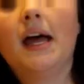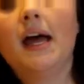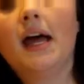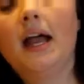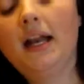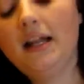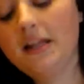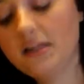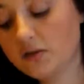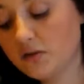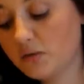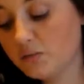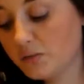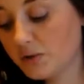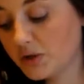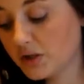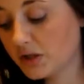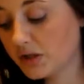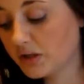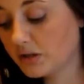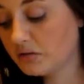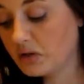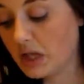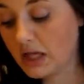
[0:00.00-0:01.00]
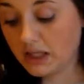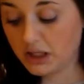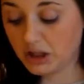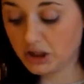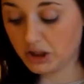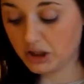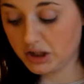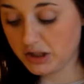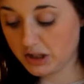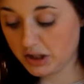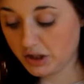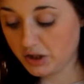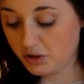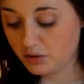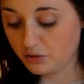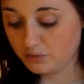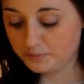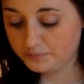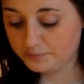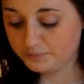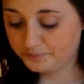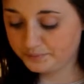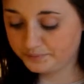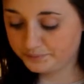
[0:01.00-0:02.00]
and it's almost like good as
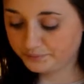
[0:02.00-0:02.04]
new.